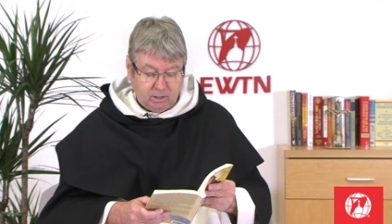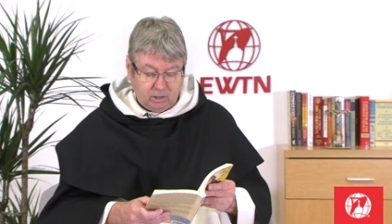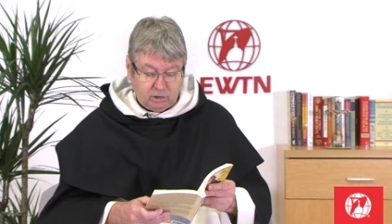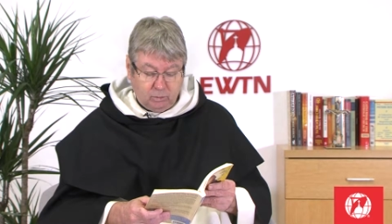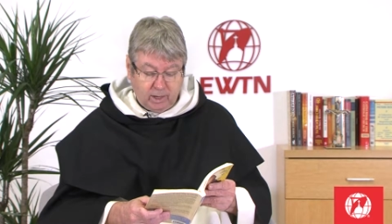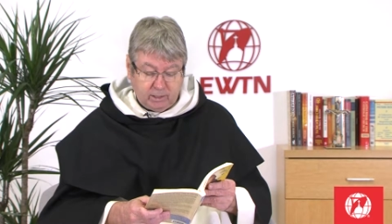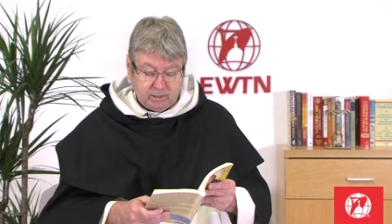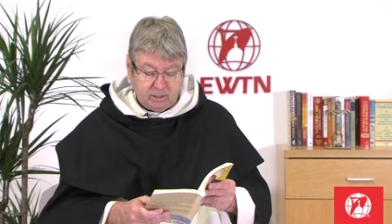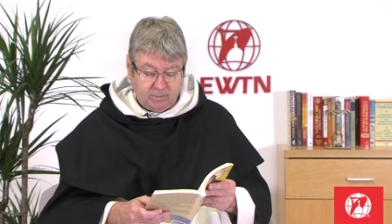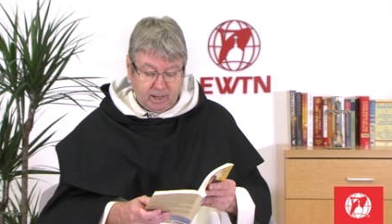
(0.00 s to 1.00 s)
So, what
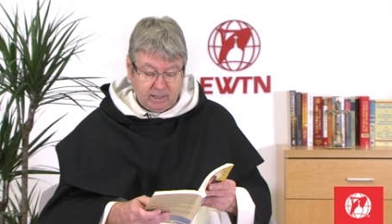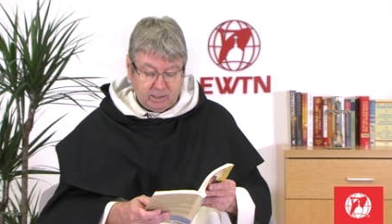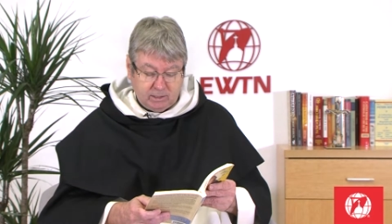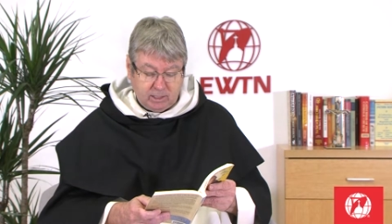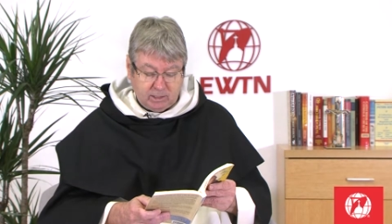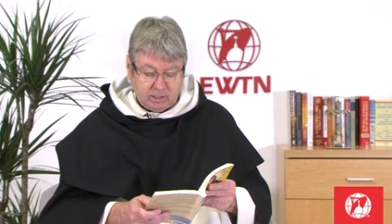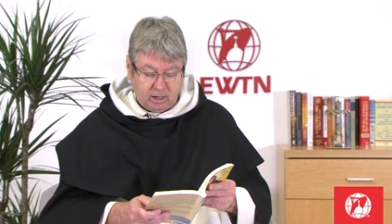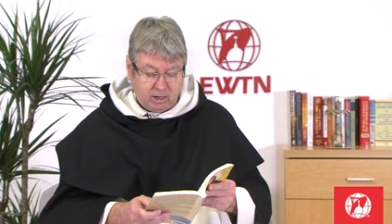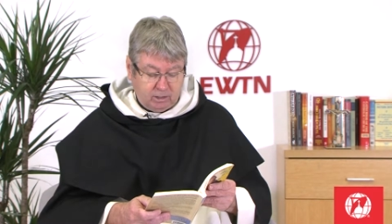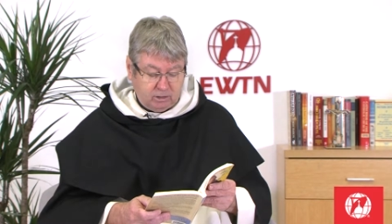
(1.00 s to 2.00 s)
is the mind and
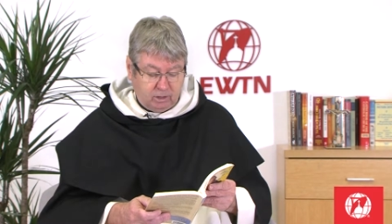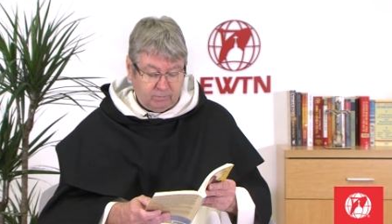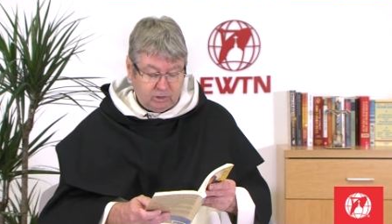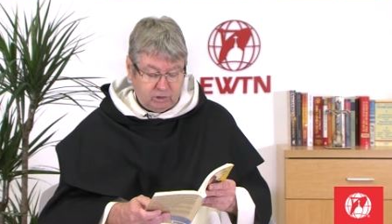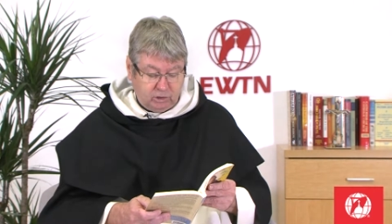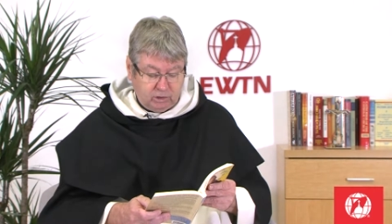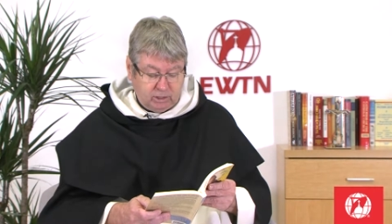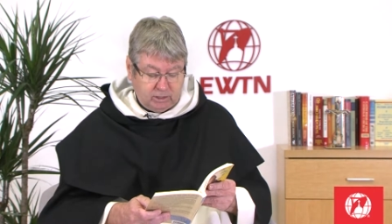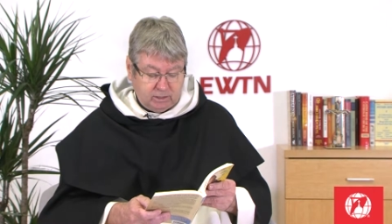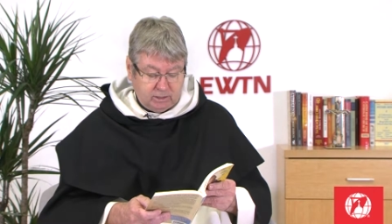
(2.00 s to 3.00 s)
heart of the
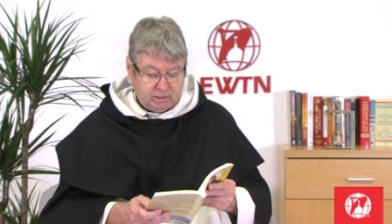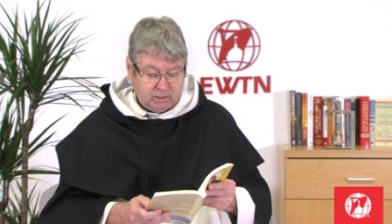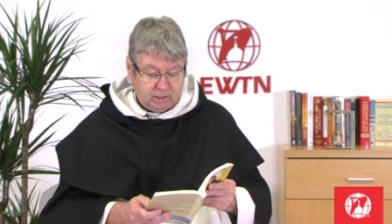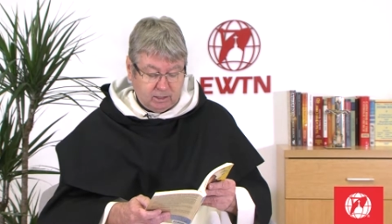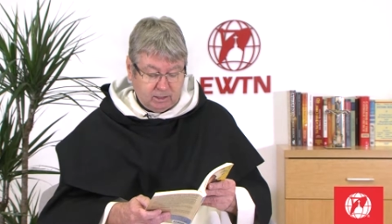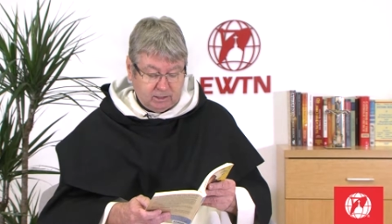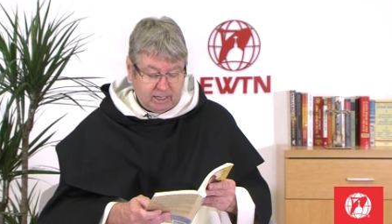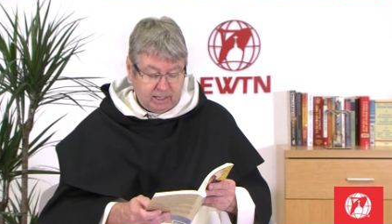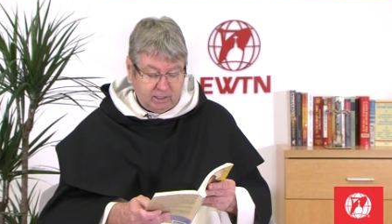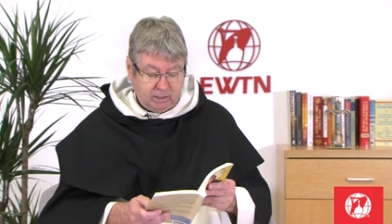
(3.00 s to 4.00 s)
churches
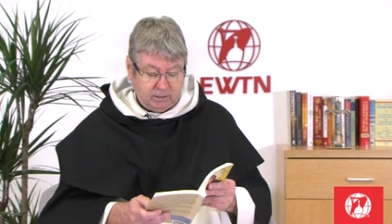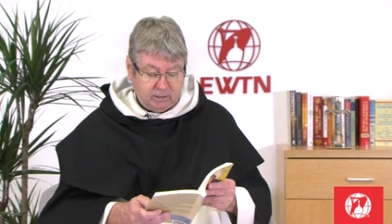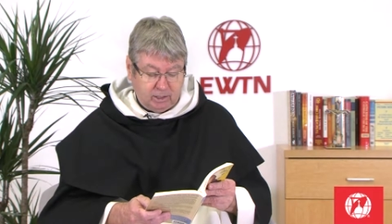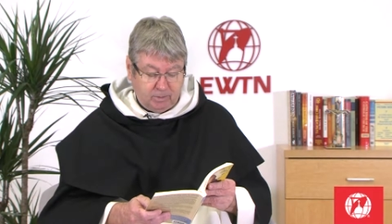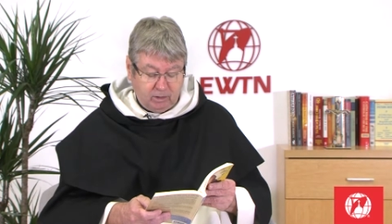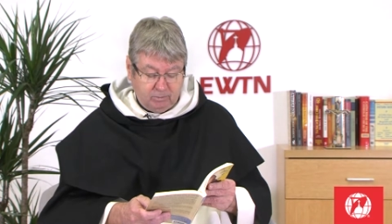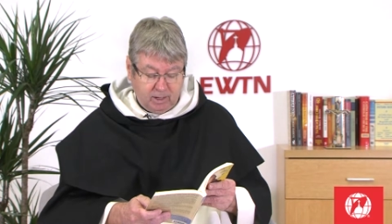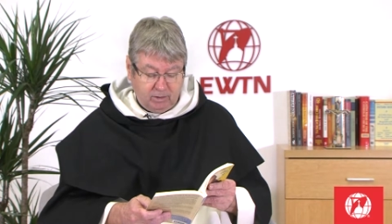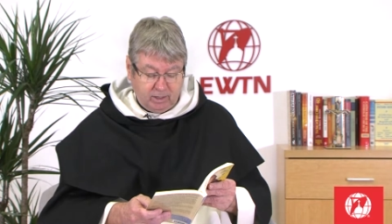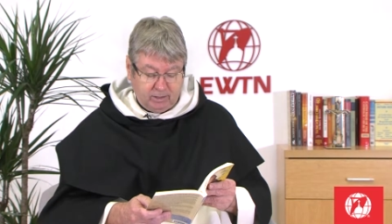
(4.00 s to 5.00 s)
telling us about
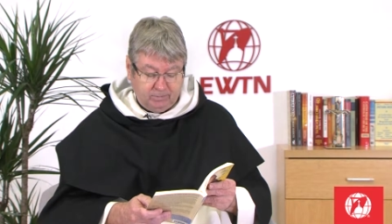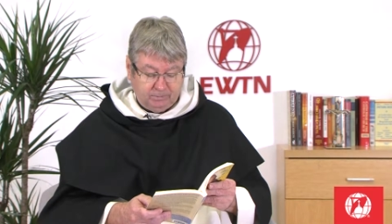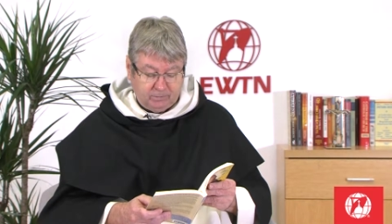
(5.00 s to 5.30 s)
Mary?